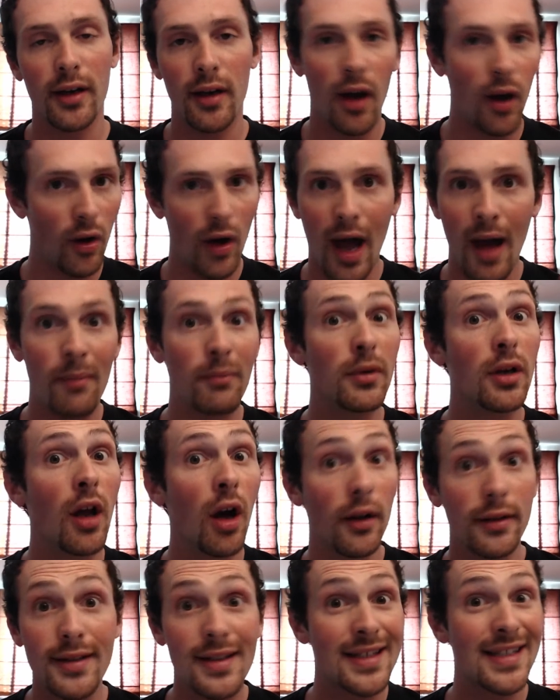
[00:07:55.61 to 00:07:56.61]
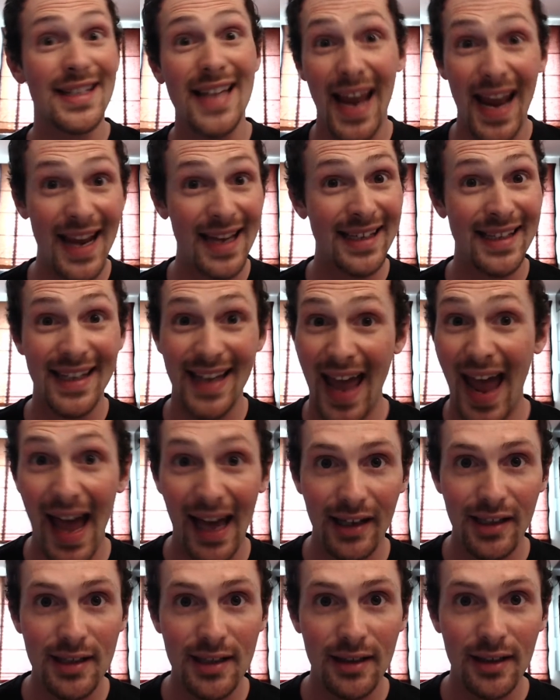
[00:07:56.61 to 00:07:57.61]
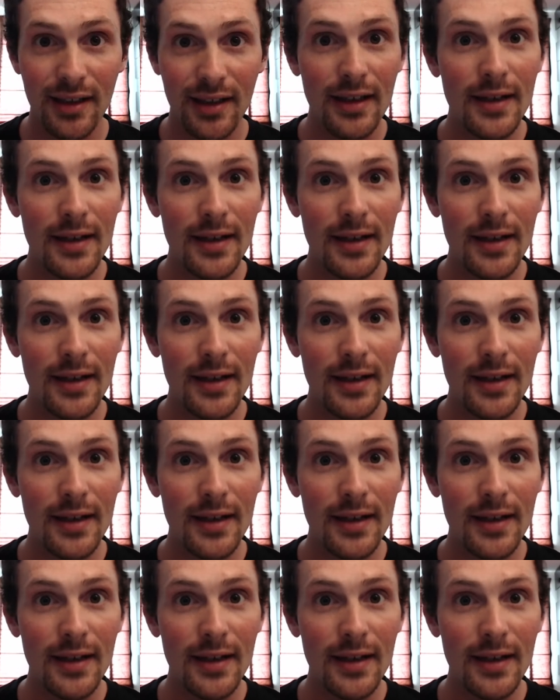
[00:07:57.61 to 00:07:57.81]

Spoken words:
No, I'm not saying that.